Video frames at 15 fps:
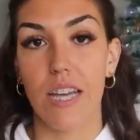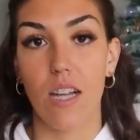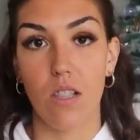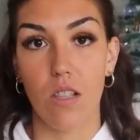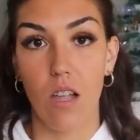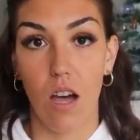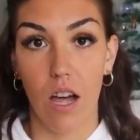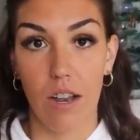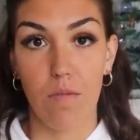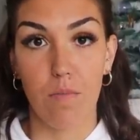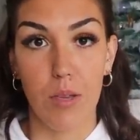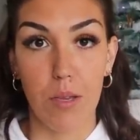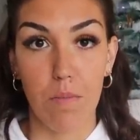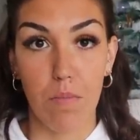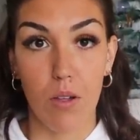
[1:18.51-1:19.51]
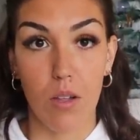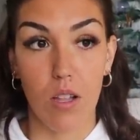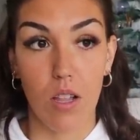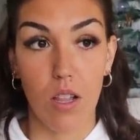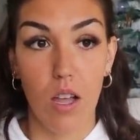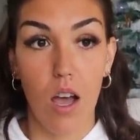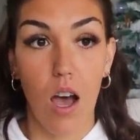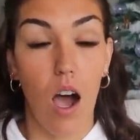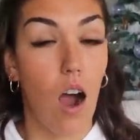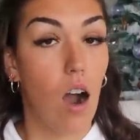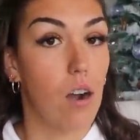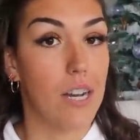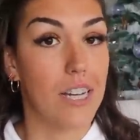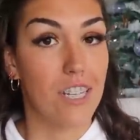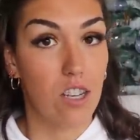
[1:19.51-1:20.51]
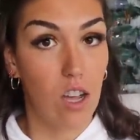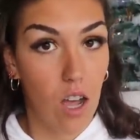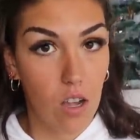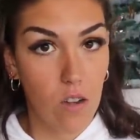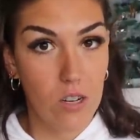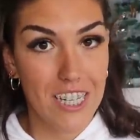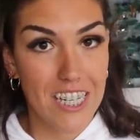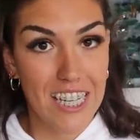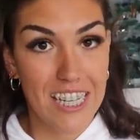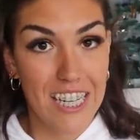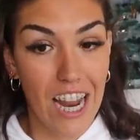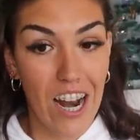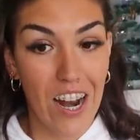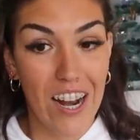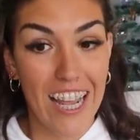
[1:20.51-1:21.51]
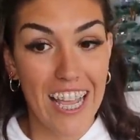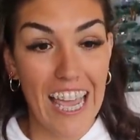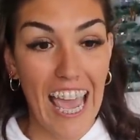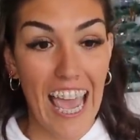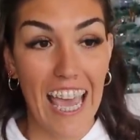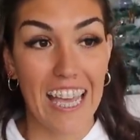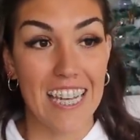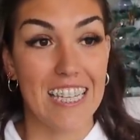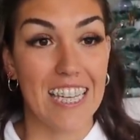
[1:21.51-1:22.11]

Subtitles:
a lot of people are intolerant to dairy and